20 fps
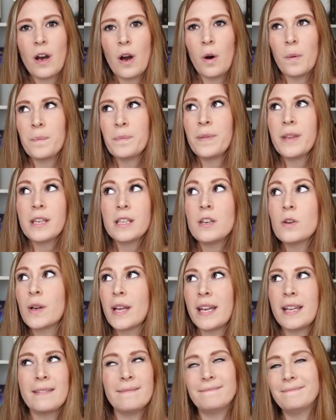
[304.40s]
know, you
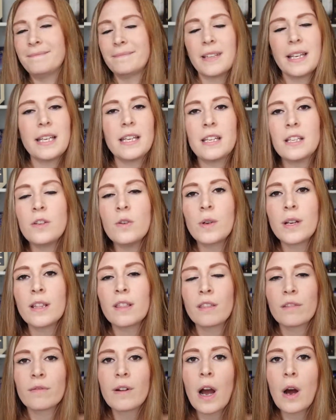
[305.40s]
can you
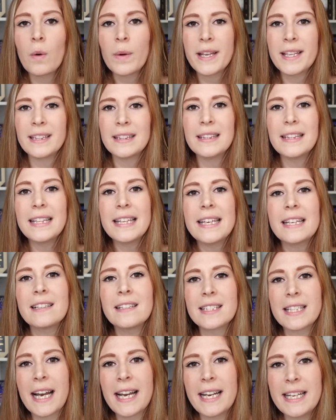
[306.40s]
can throw in
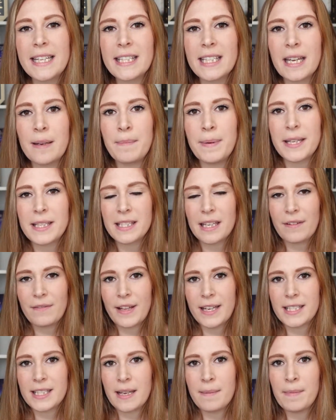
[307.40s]
little tiny tidbits of
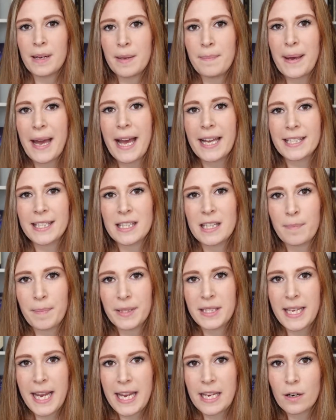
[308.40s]
like somebody passing the
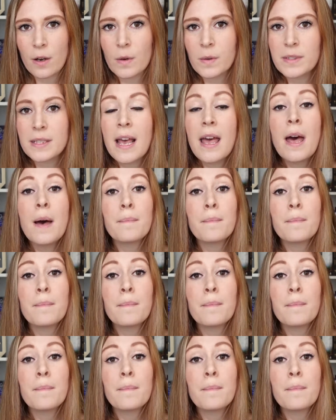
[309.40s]
potatoes,